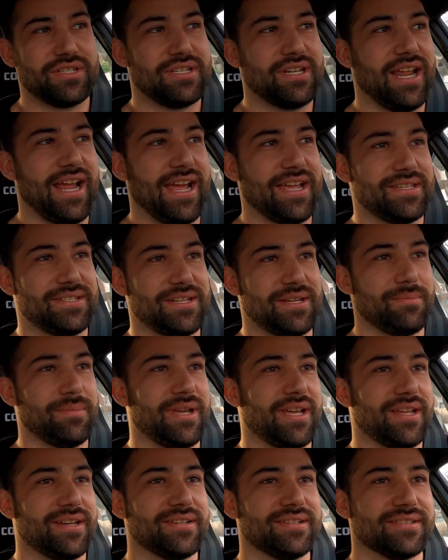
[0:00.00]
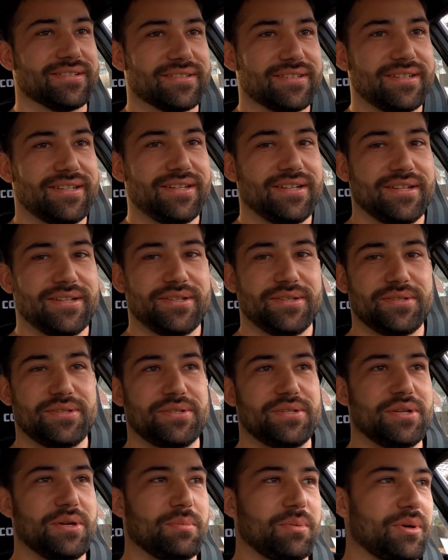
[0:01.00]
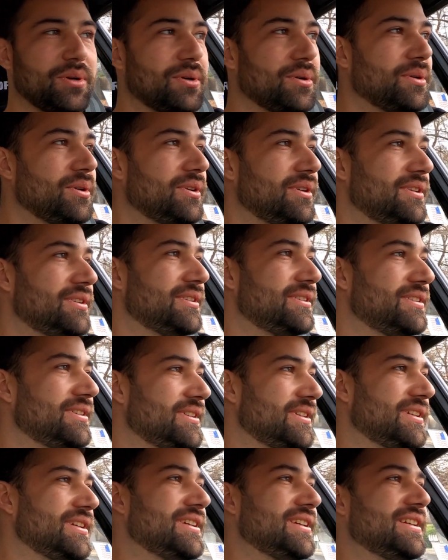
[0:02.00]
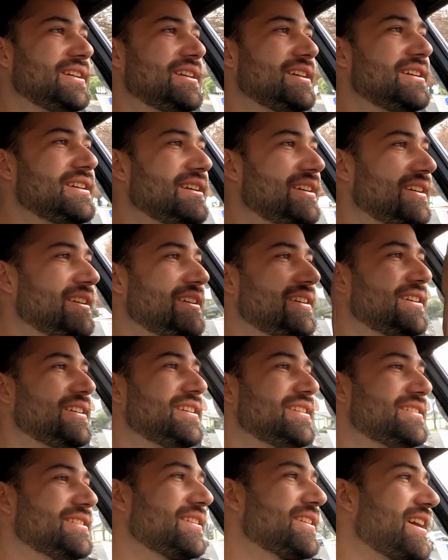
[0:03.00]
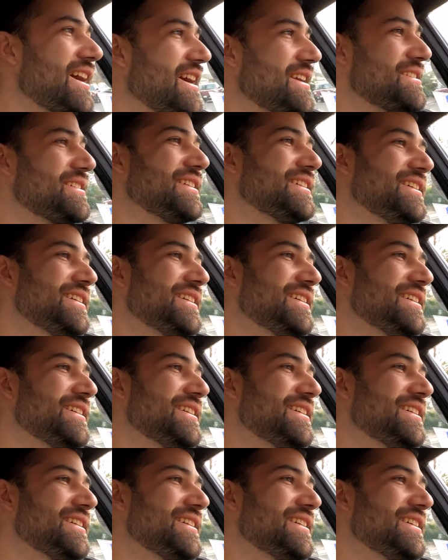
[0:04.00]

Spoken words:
nasty, man. Super cool. So guys,